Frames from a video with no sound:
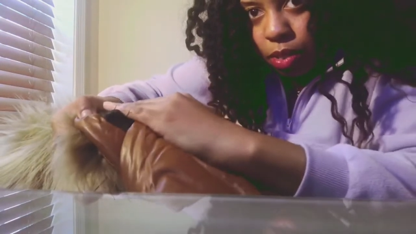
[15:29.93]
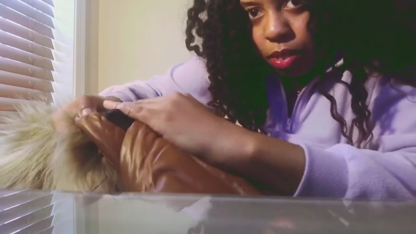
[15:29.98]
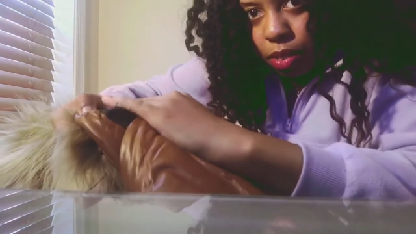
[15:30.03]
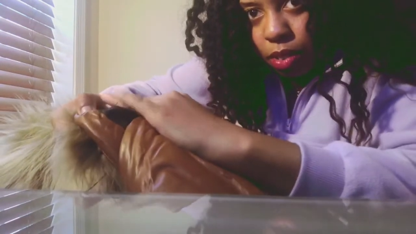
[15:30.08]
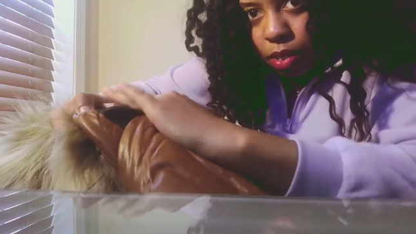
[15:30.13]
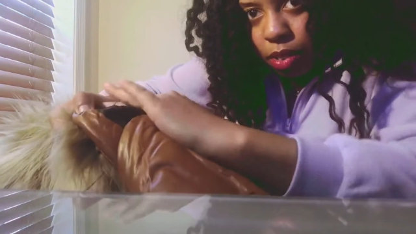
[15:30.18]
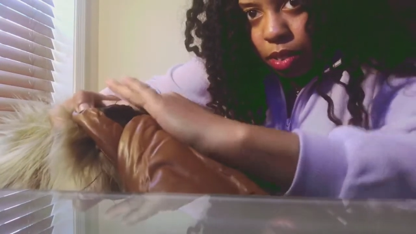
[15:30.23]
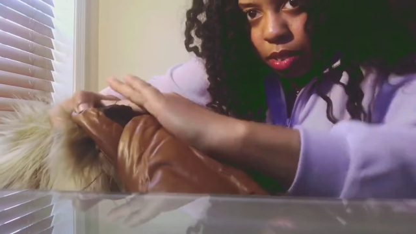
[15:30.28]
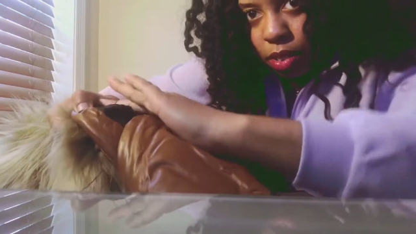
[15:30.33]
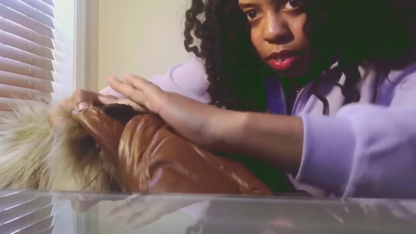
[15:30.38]

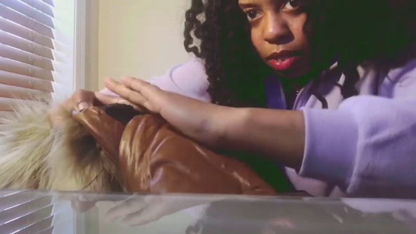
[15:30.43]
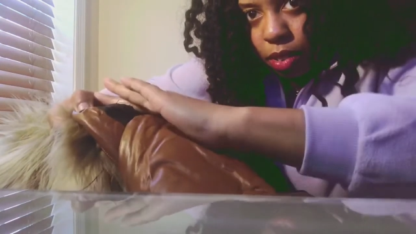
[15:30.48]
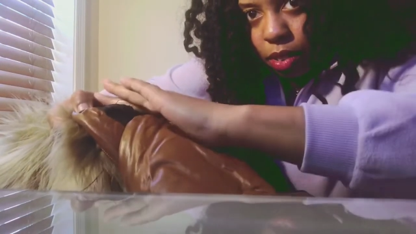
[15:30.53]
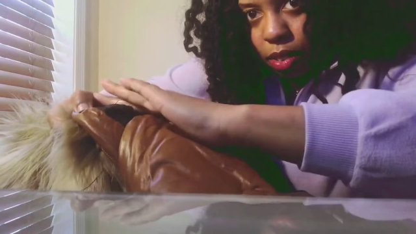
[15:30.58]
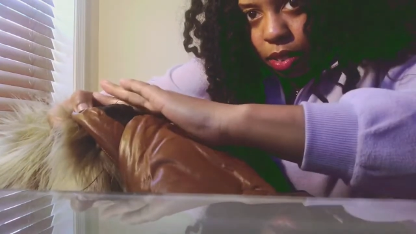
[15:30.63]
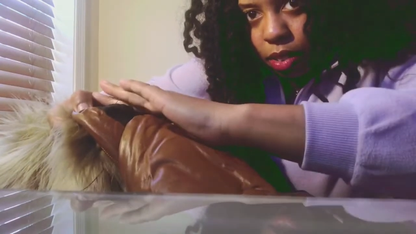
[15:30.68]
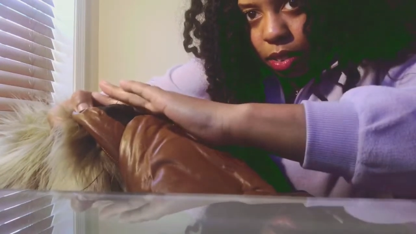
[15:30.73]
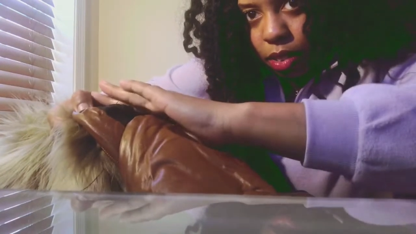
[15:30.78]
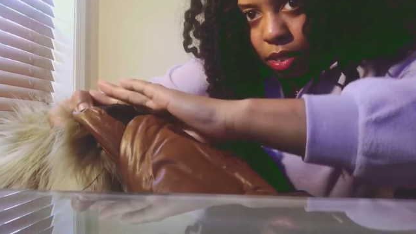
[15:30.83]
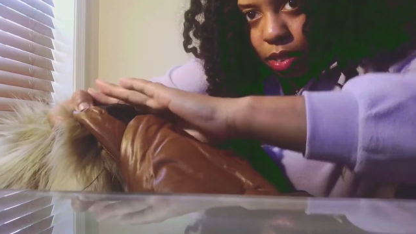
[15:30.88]

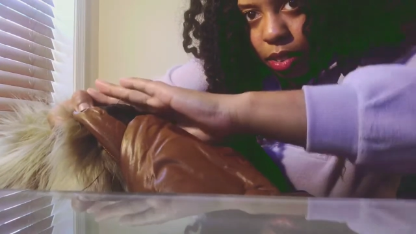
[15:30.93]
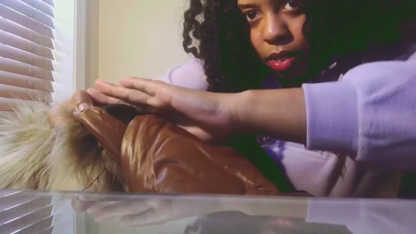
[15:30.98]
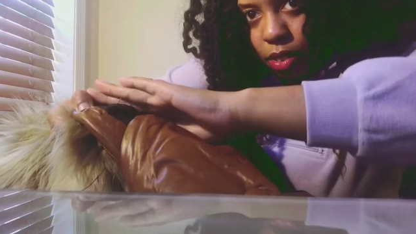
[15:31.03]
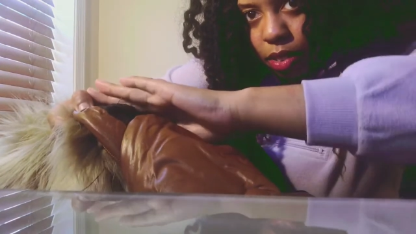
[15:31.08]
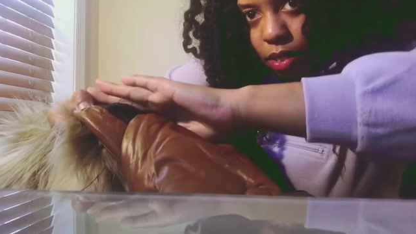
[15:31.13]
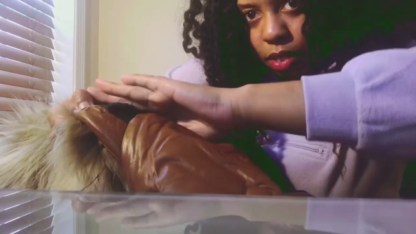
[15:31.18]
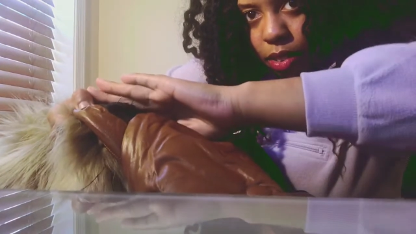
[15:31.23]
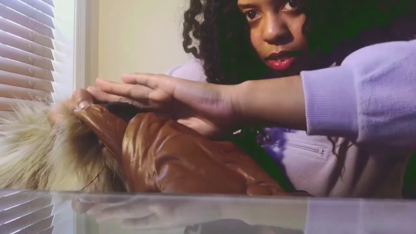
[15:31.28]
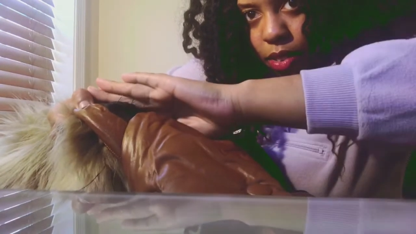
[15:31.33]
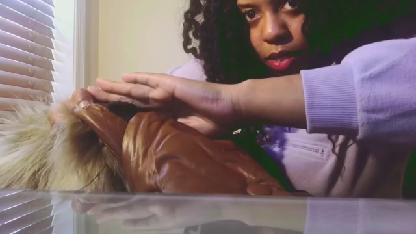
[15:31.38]

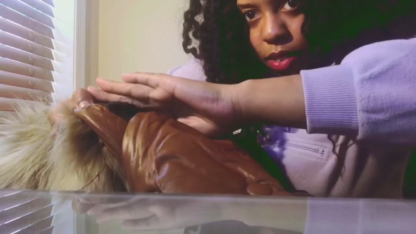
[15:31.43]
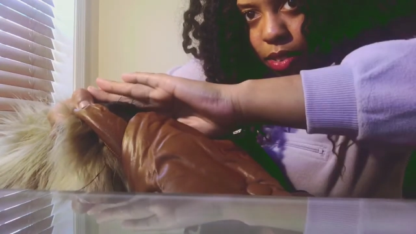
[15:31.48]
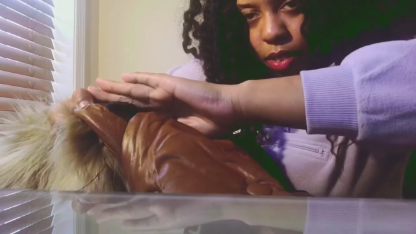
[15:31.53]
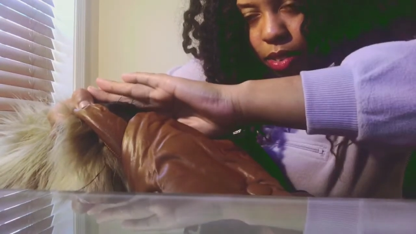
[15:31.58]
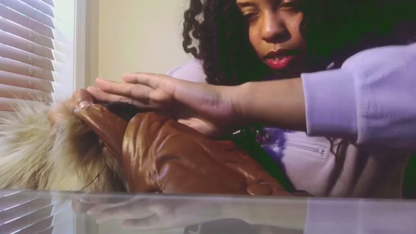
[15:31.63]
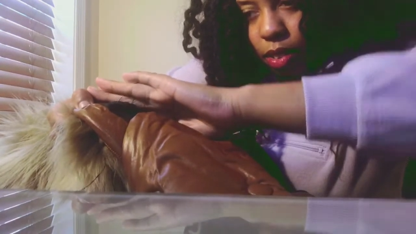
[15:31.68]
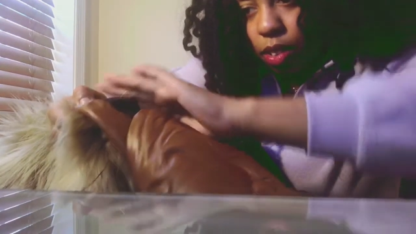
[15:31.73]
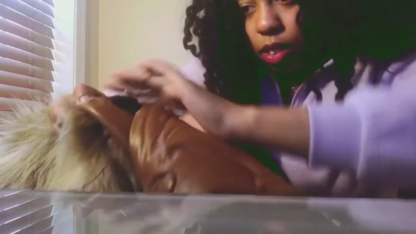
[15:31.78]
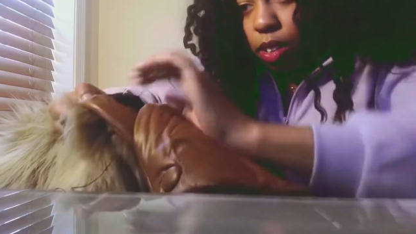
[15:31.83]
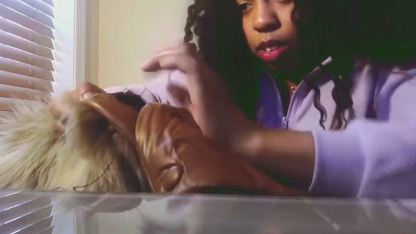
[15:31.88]

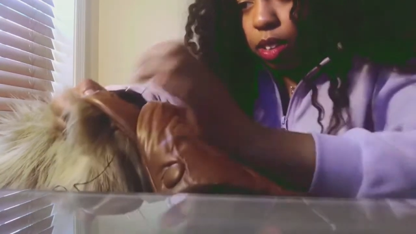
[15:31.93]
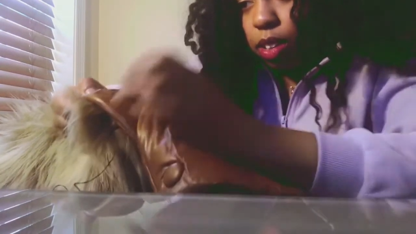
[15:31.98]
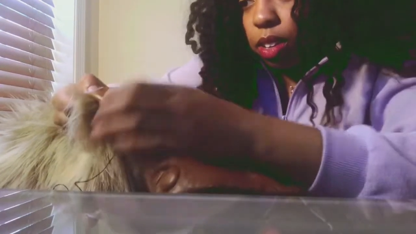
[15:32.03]
(no one is talking)